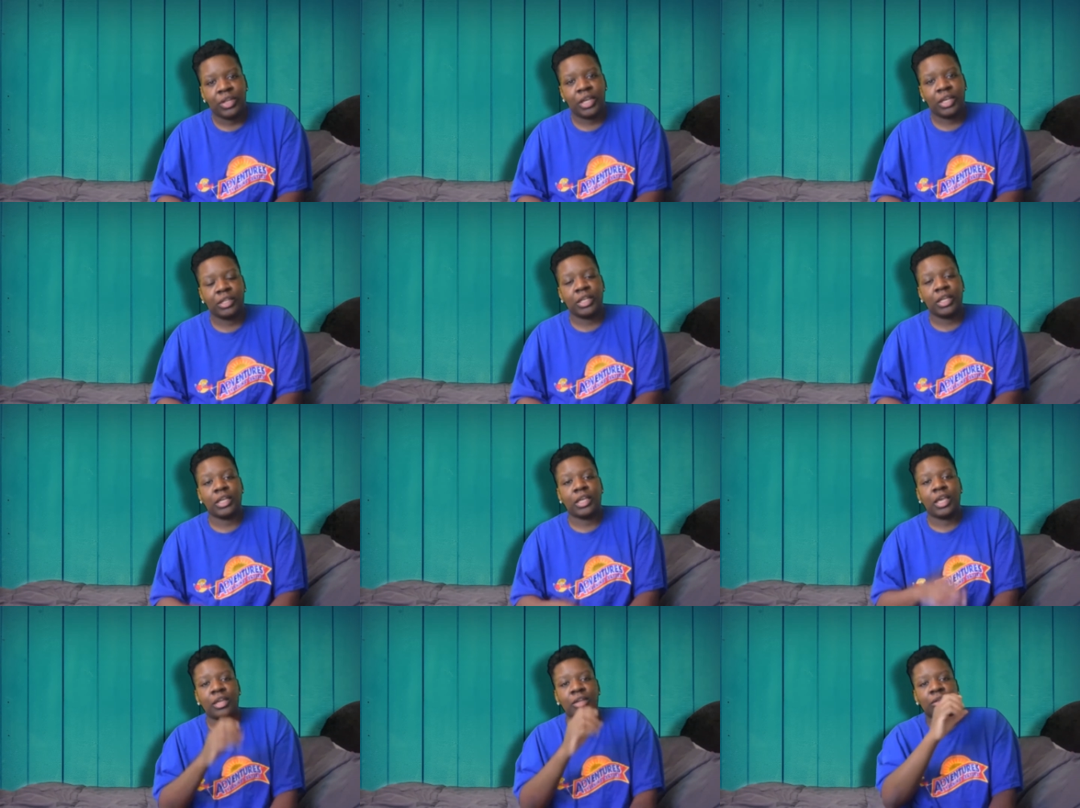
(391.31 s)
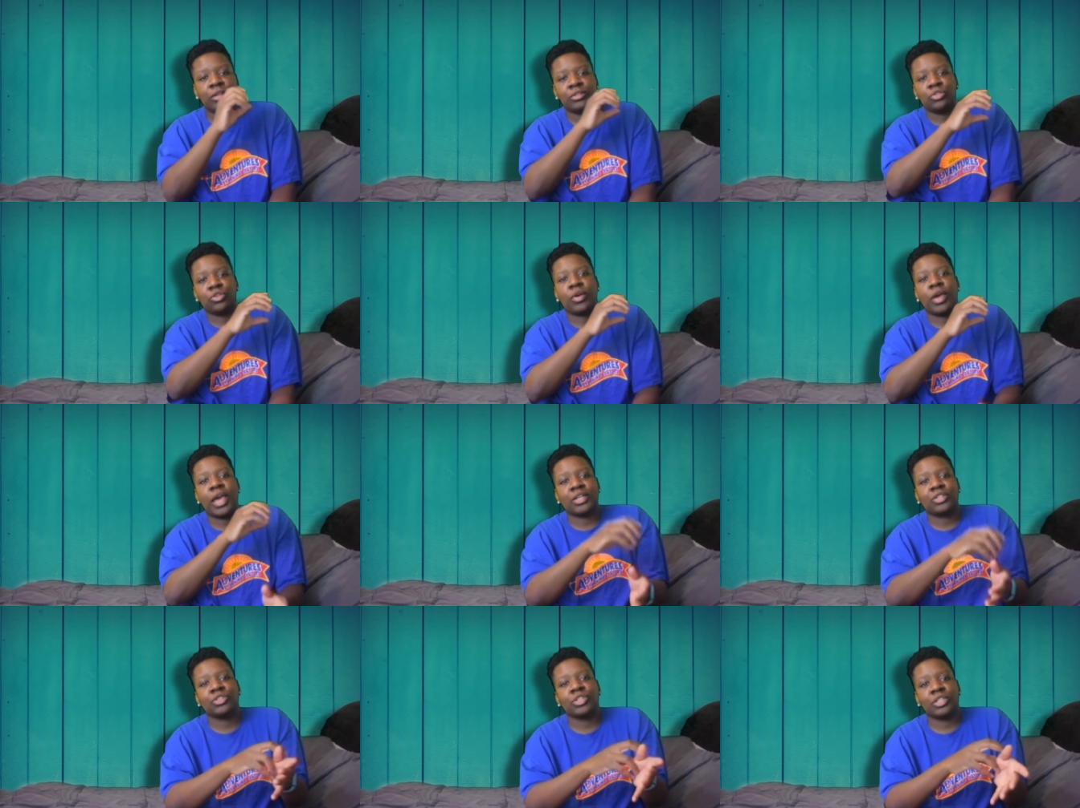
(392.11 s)
and like, you know,
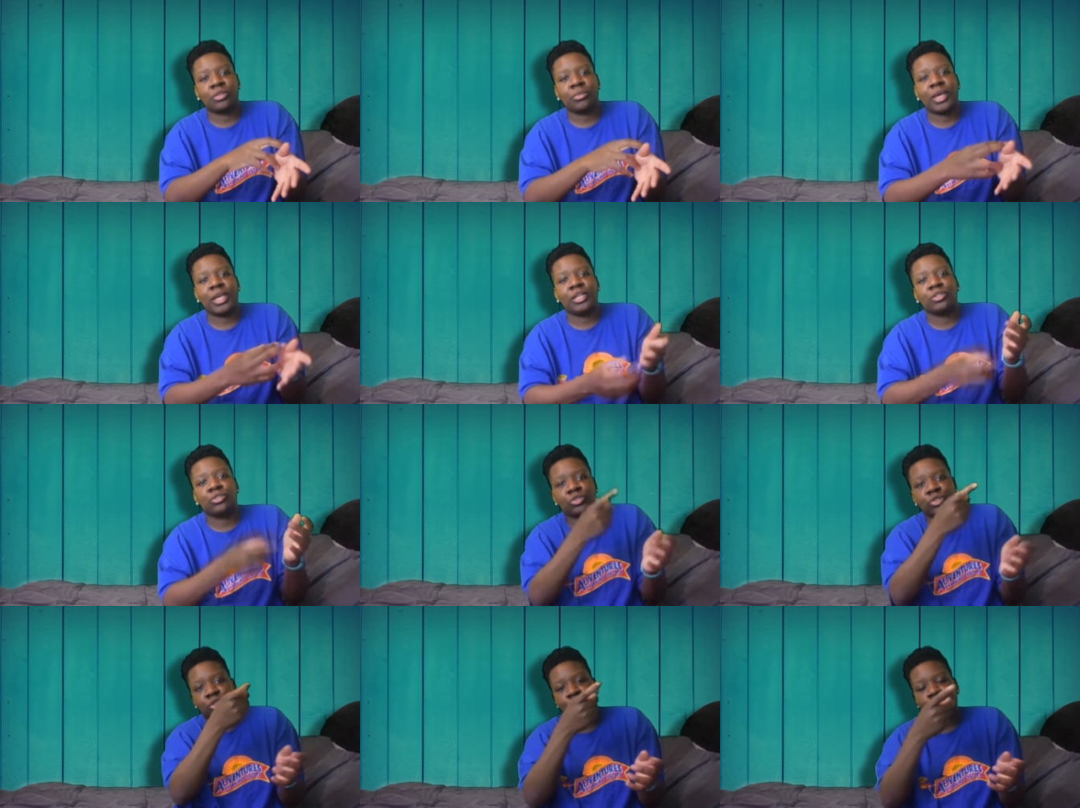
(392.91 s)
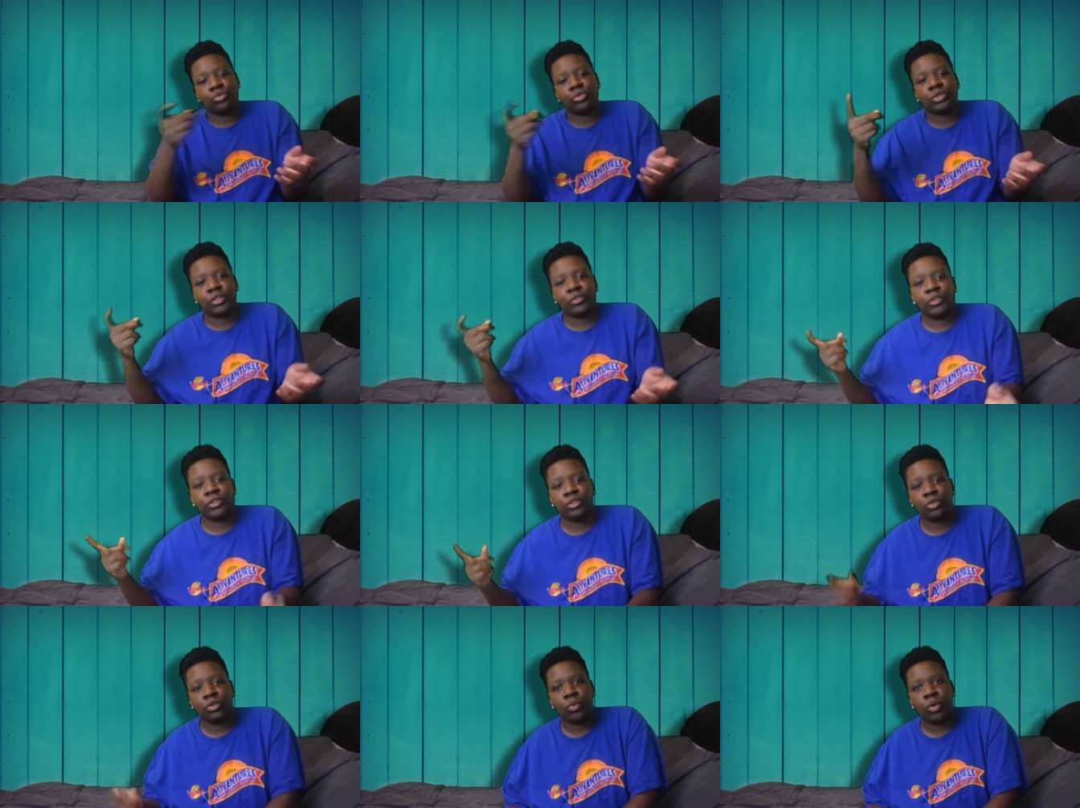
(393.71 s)
actually get some anchors and drill stuff
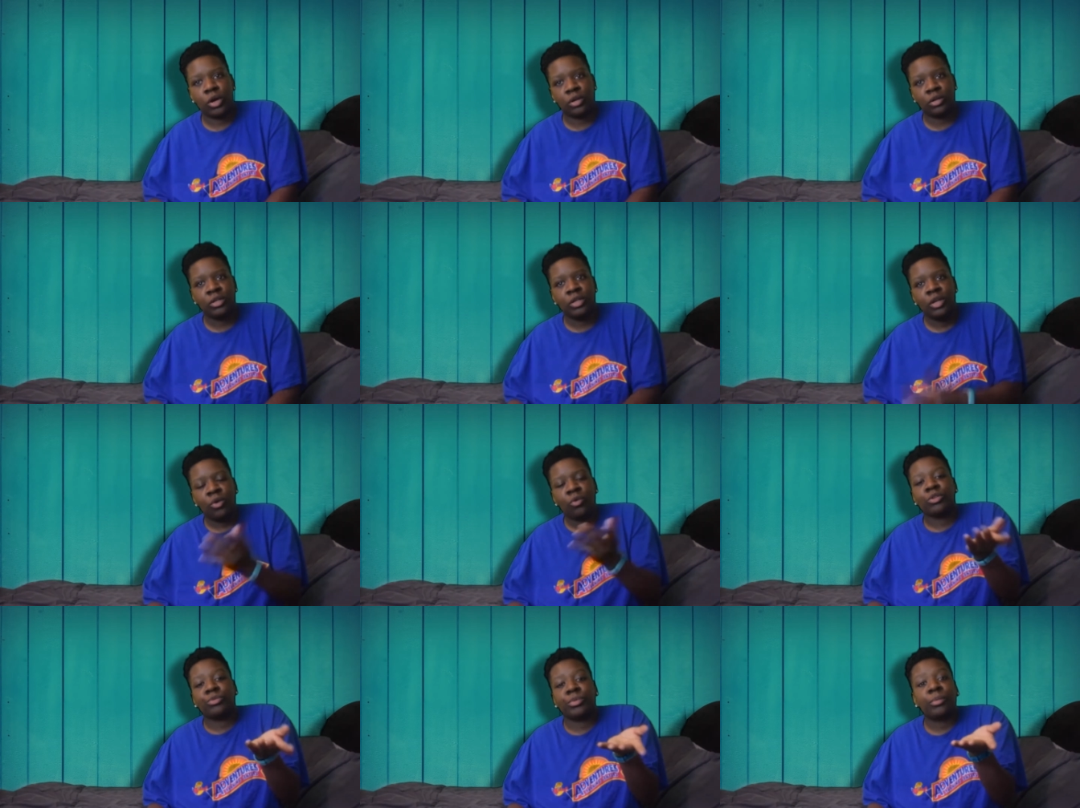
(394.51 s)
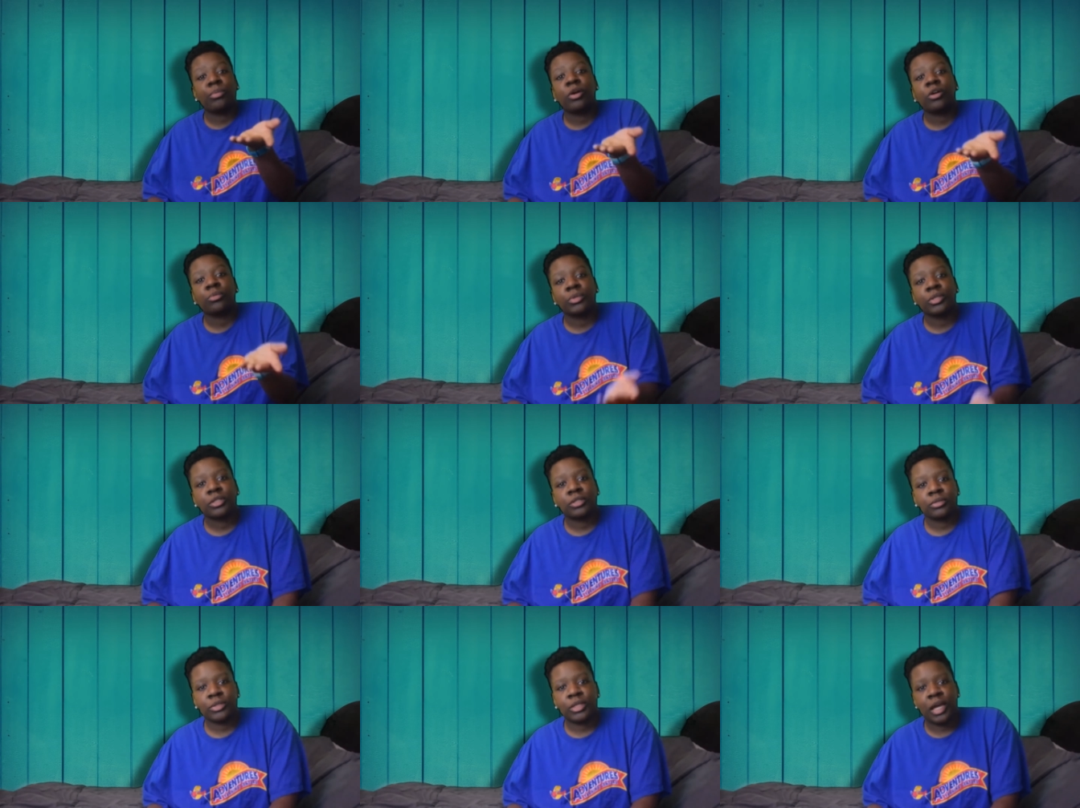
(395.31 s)
into the wall. Which my
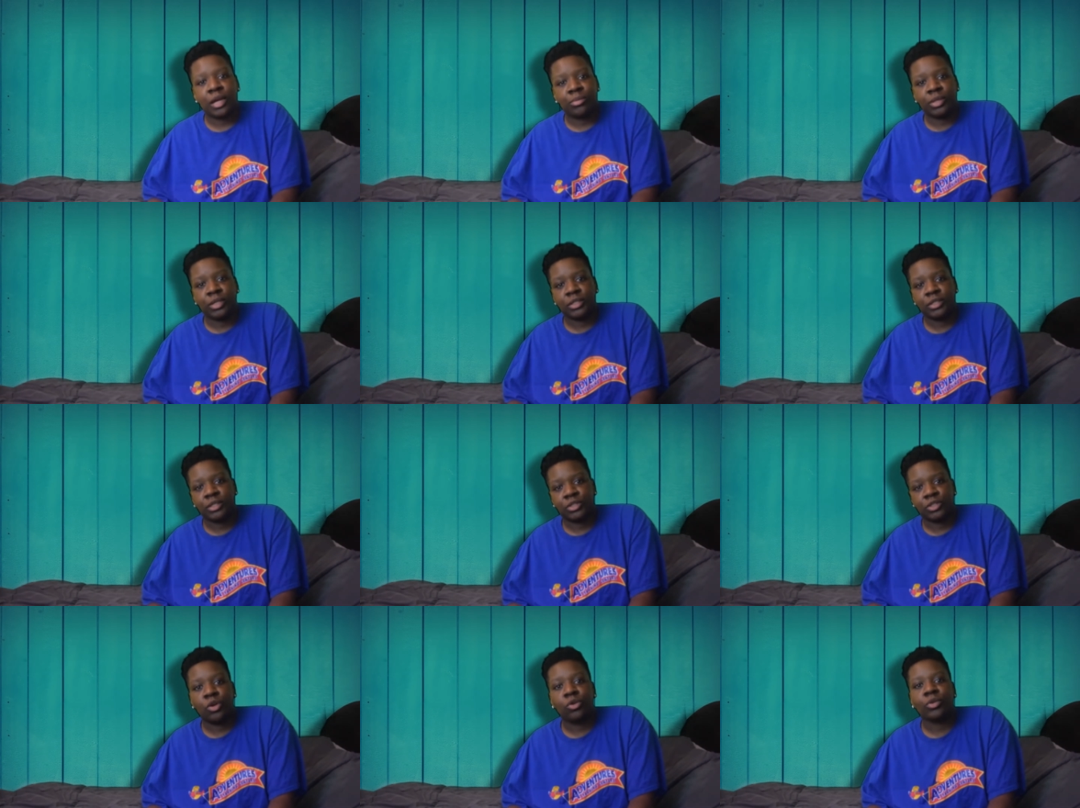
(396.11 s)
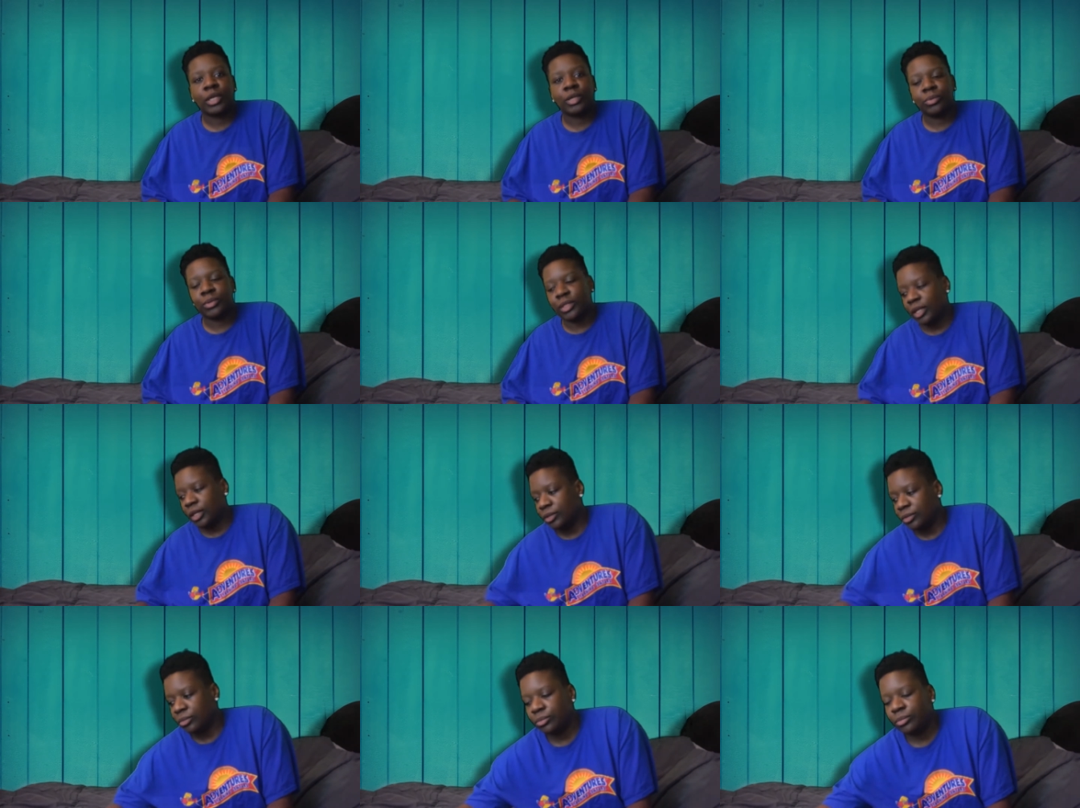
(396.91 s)
apartment complex is okay with
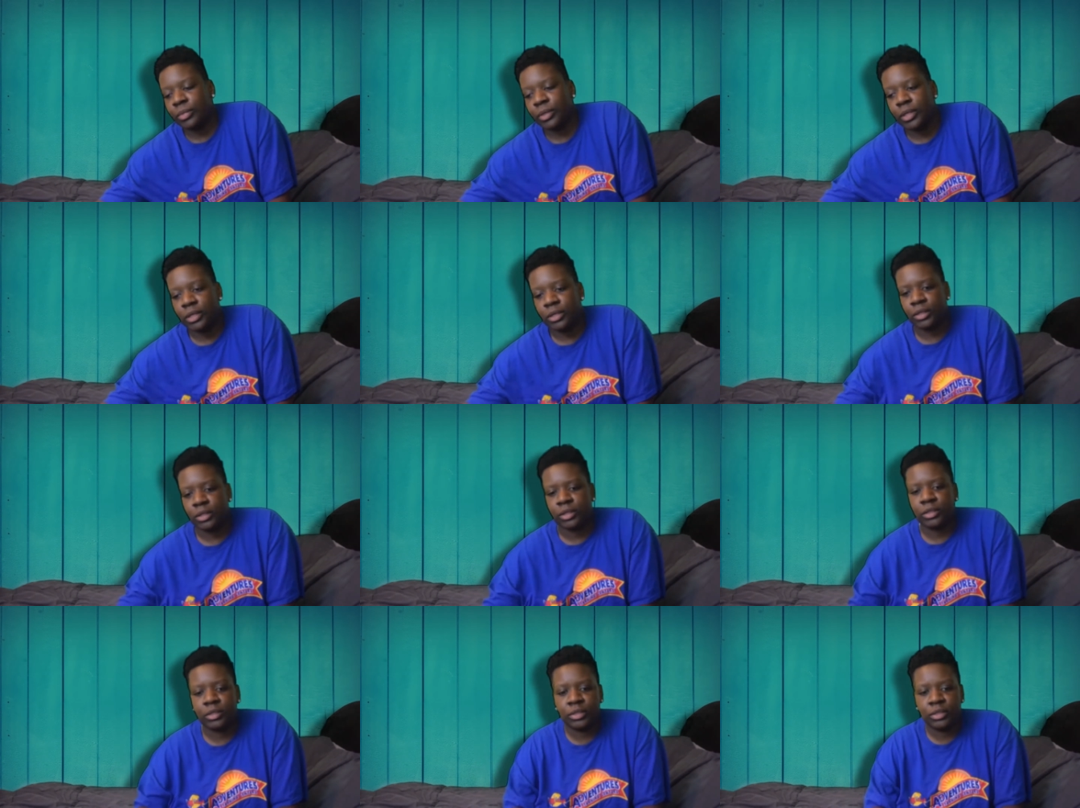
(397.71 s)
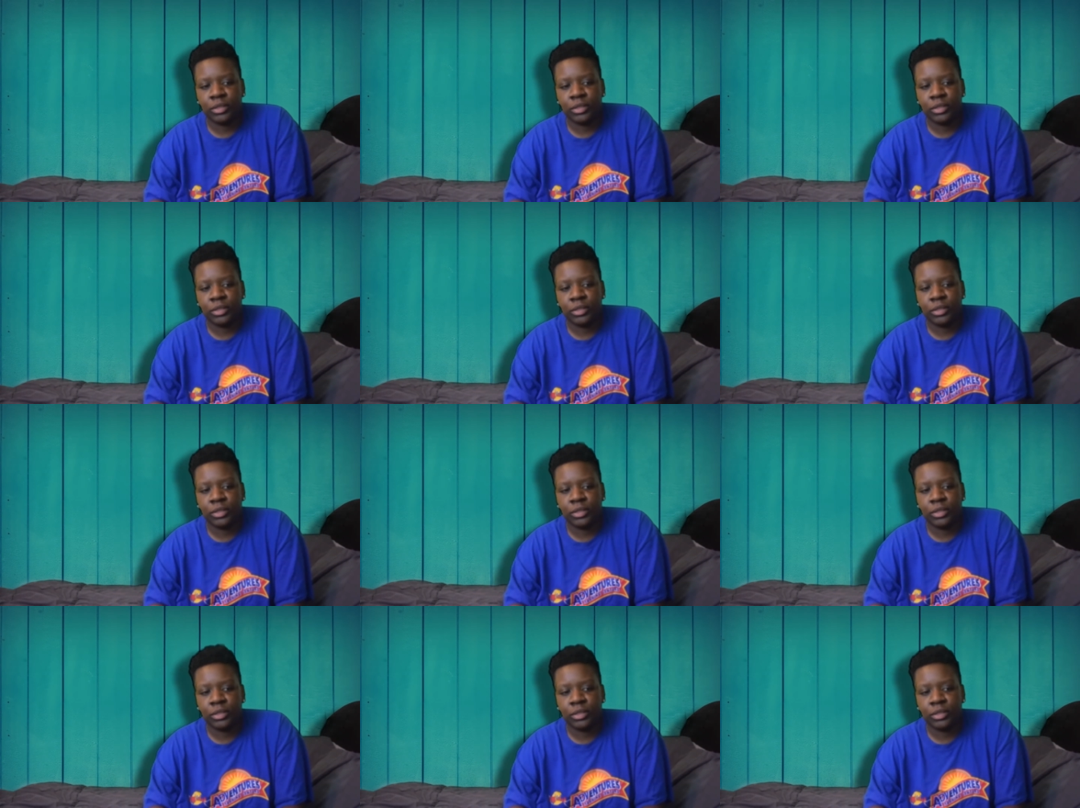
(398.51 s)
that. But uh,